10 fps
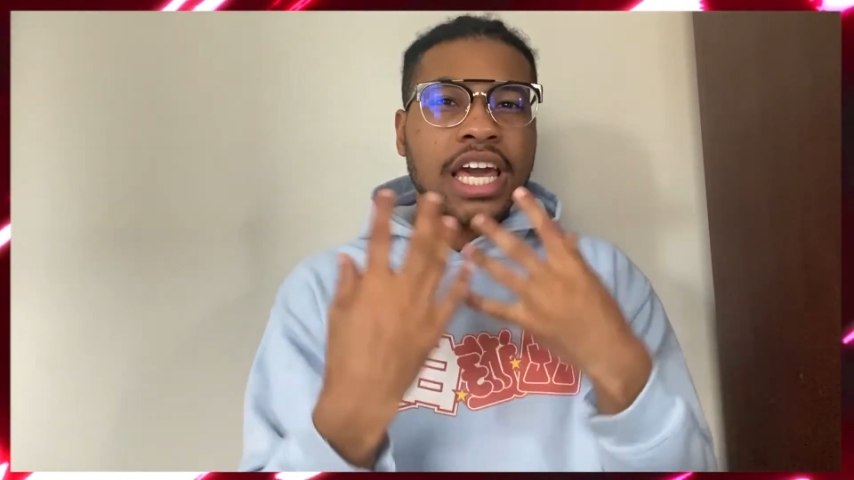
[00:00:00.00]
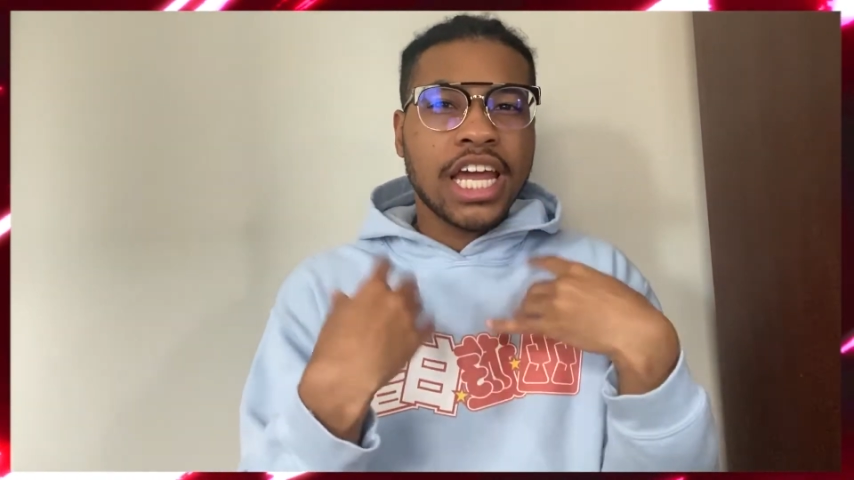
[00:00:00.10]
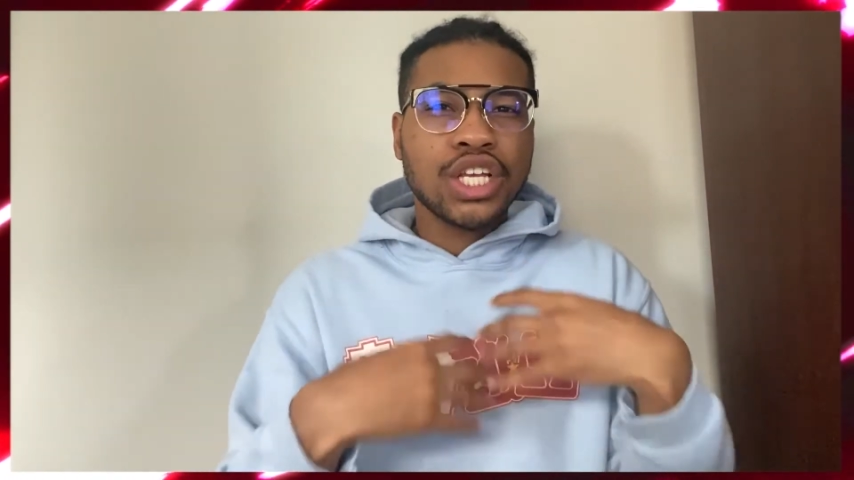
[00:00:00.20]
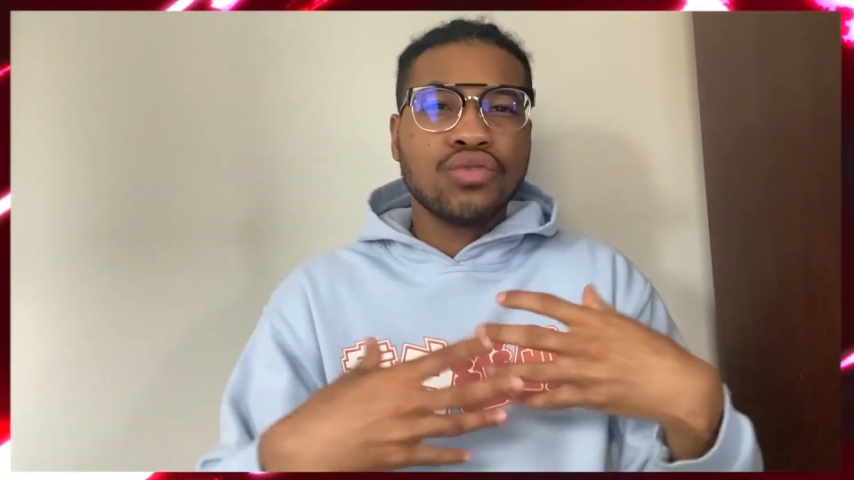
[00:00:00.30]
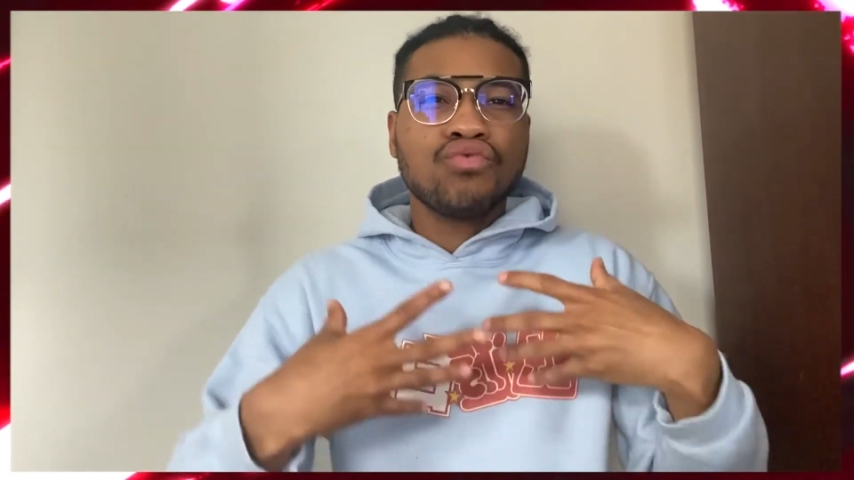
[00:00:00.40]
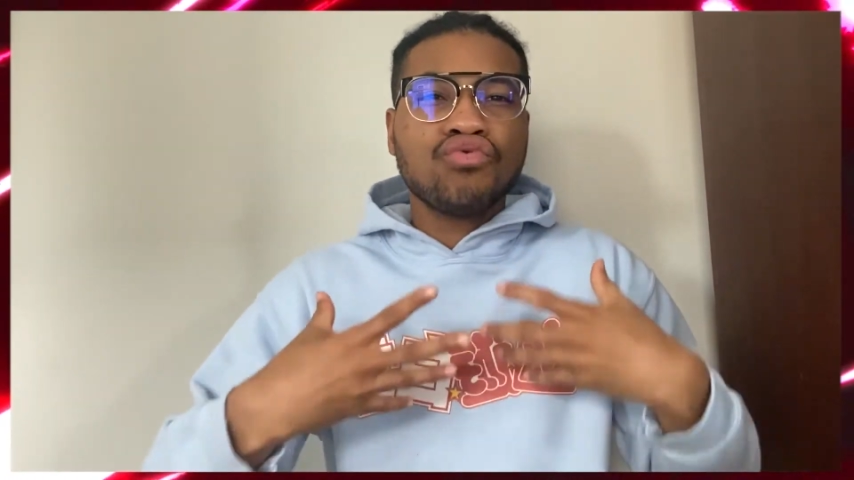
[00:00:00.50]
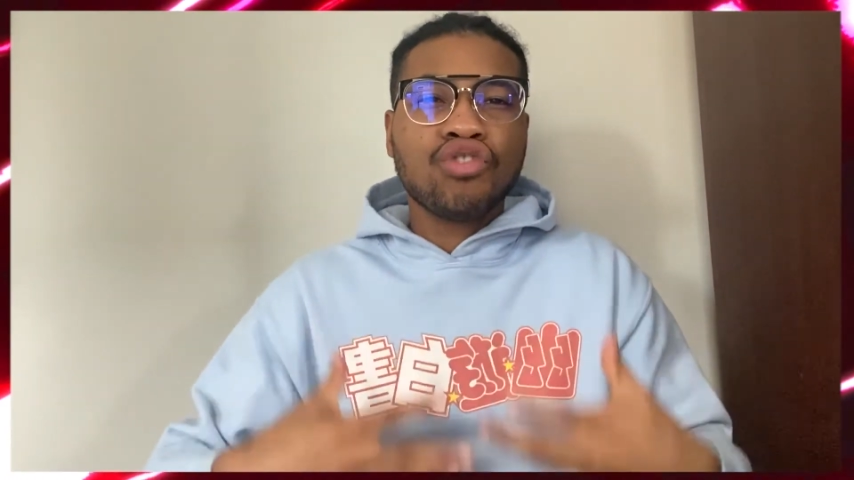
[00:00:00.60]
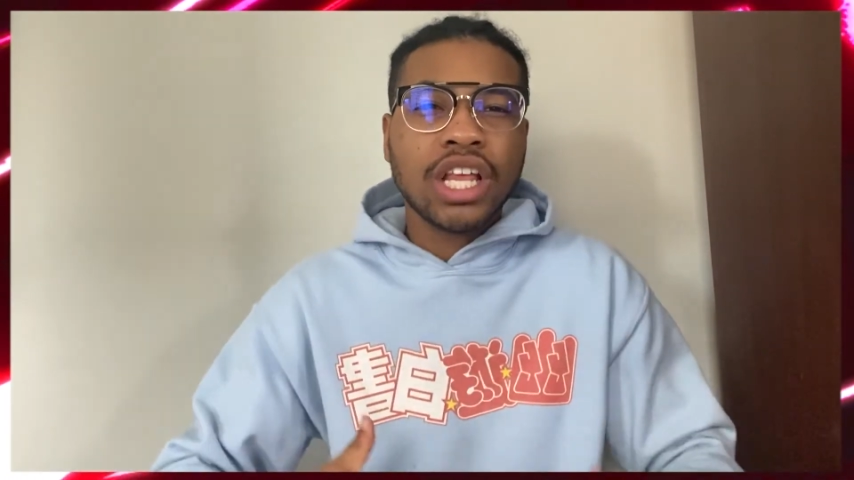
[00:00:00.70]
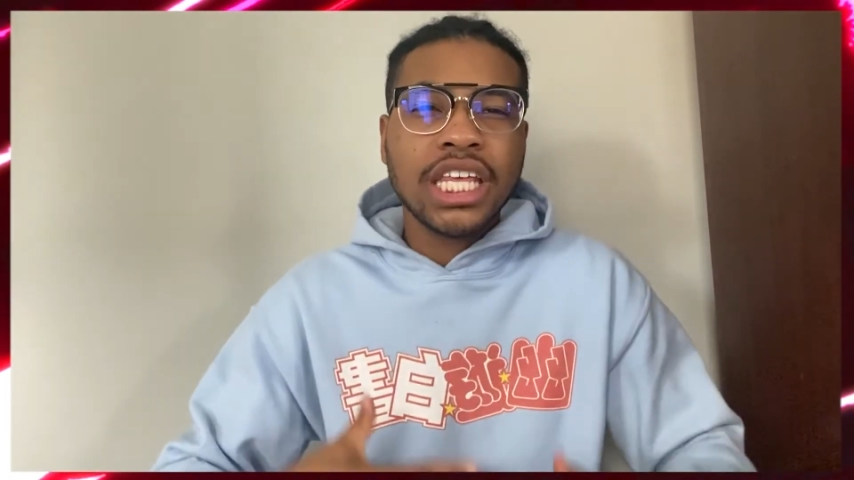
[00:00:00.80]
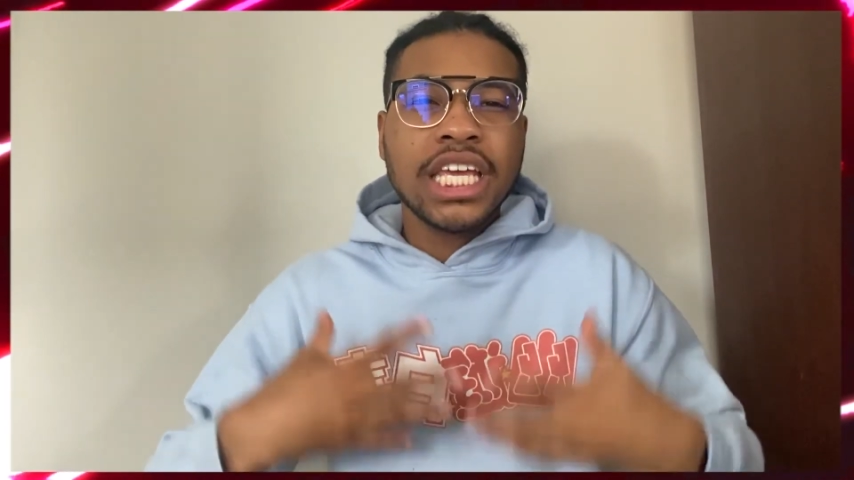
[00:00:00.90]
and is
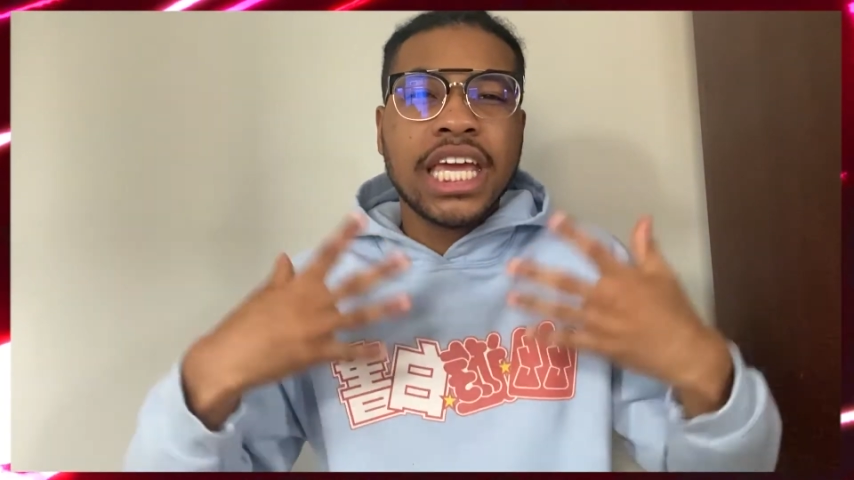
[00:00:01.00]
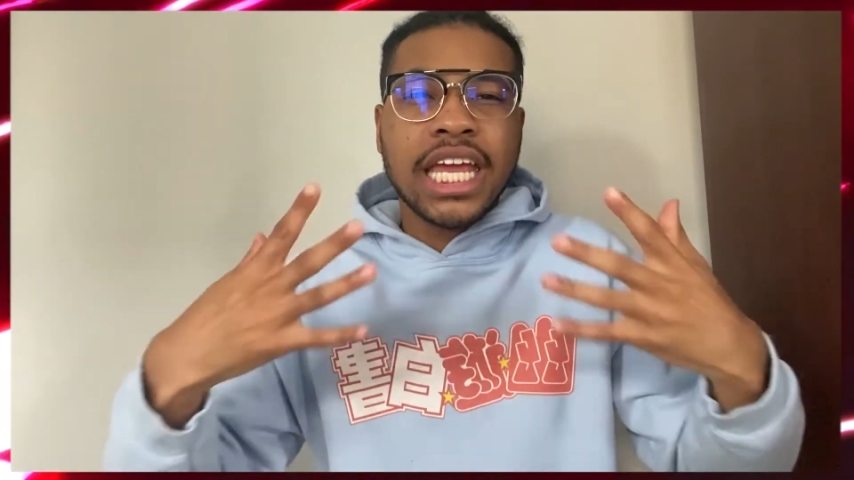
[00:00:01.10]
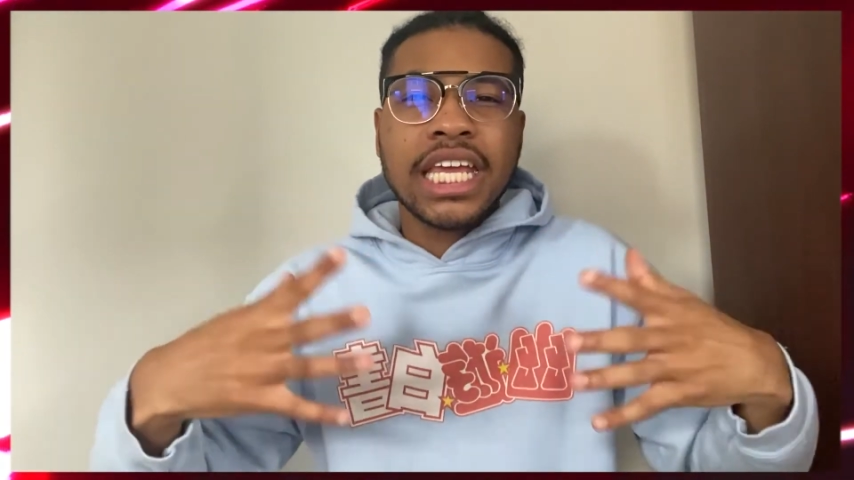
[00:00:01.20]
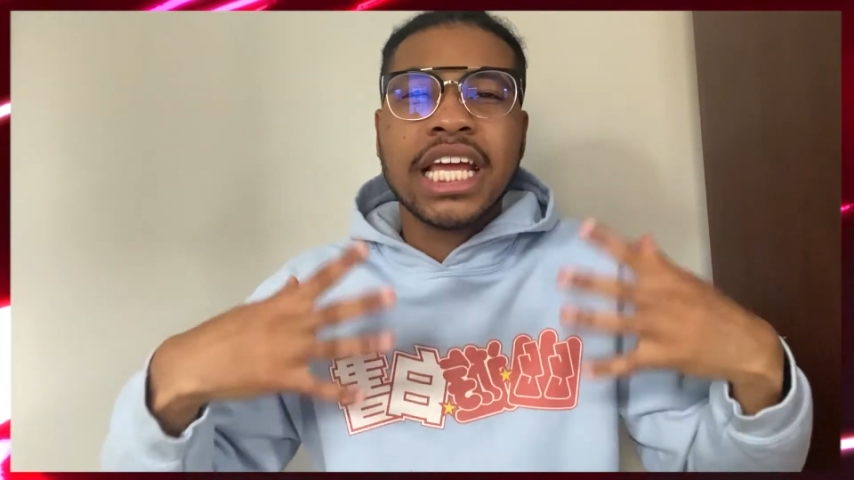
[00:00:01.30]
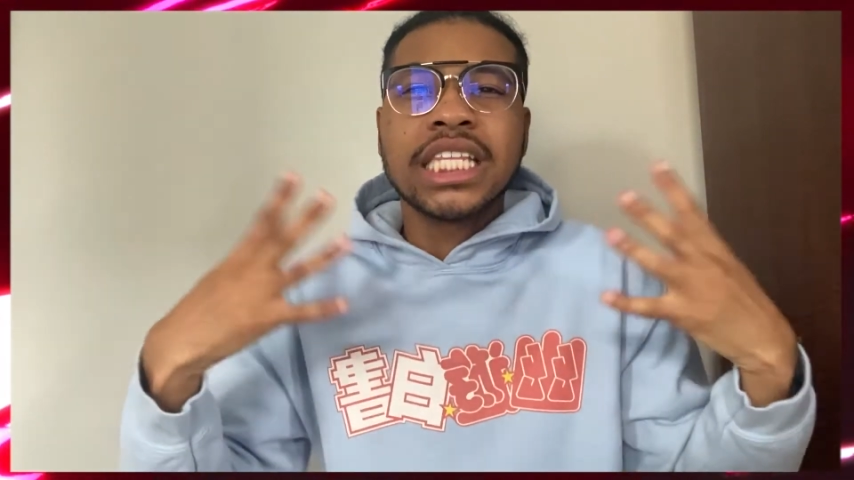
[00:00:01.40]
really getting